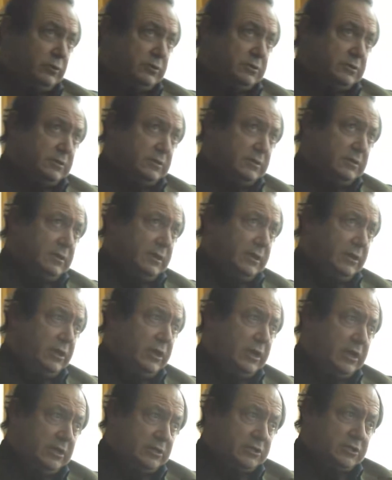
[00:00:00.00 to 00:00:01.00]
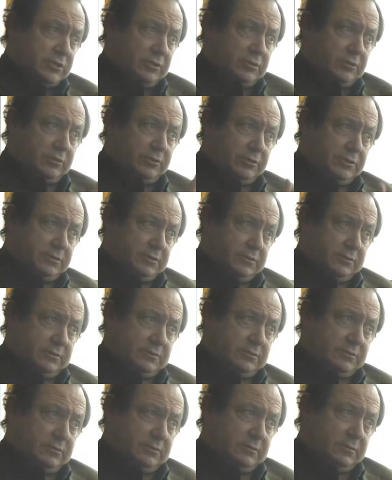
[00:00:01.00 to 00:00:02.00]
would enlarge the
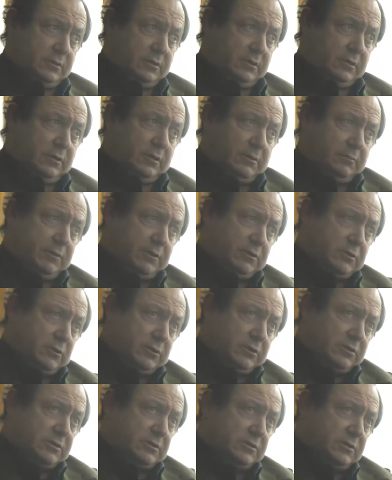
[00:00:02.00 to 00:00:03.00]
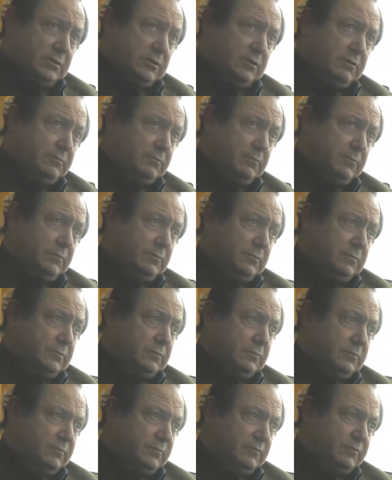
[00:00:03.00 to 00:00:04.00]
horizon, because,
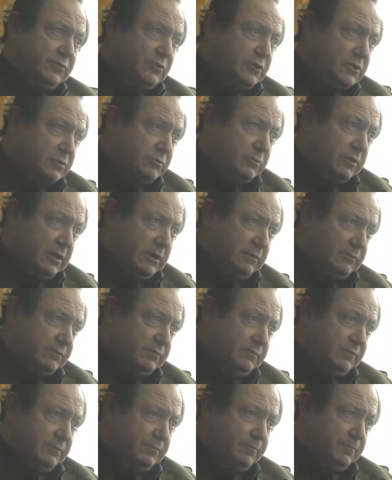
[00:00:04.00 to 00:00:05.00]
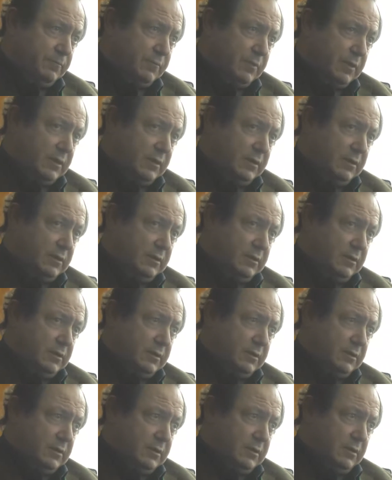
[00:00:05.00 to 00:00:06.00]
for instance, we have,
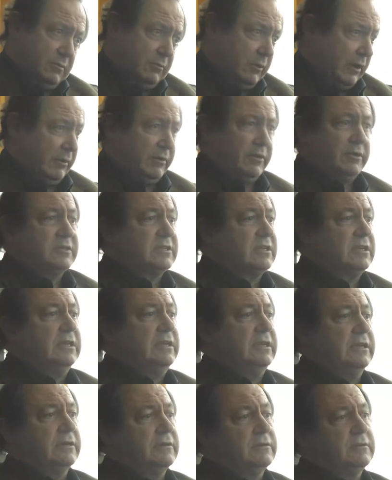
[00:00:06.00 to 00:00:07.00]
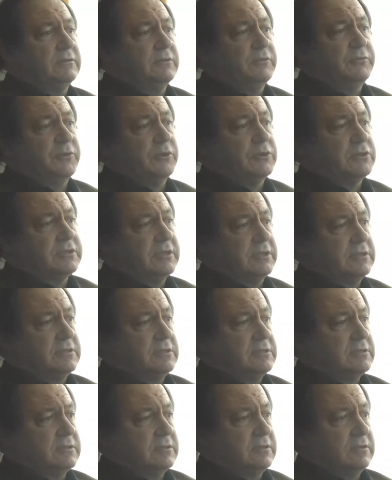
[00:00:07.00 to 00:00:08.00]
well, it's clear. The first
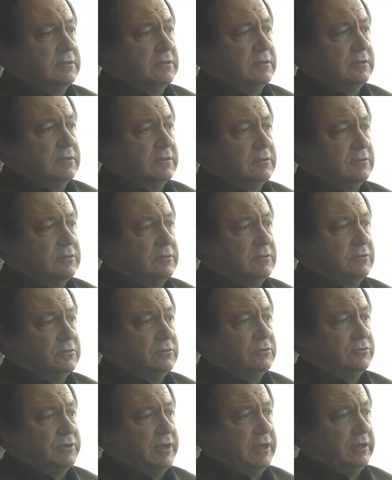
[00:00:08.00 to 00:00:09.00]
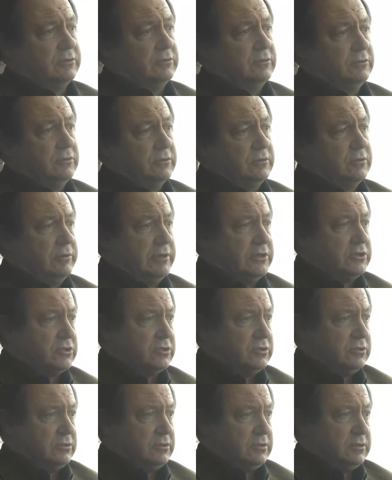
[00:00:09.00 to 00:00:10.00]
sentence to react to your
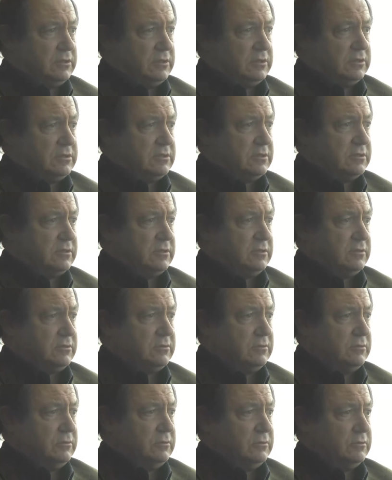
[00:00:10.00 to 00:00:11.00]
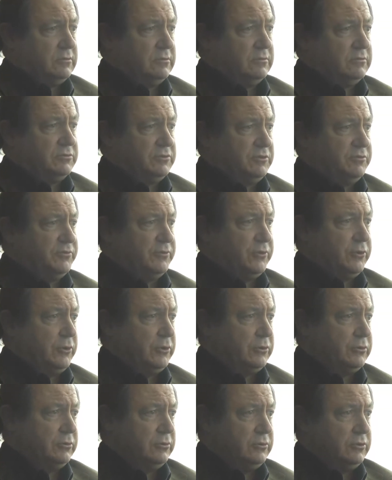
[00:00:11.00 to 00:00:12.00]
question is to
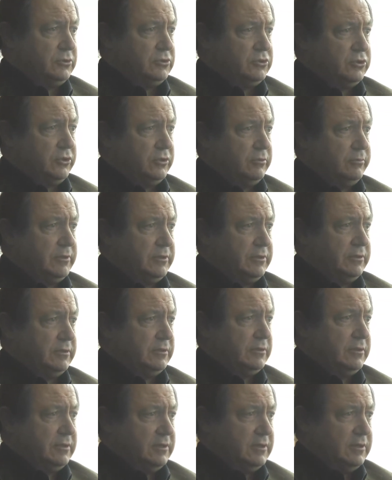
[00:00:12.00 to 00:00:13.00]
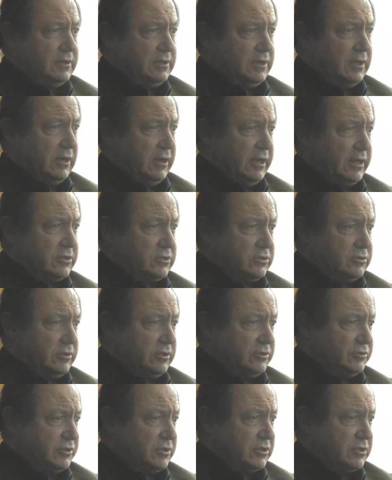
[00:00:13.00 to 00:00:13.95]
refer to the German electoral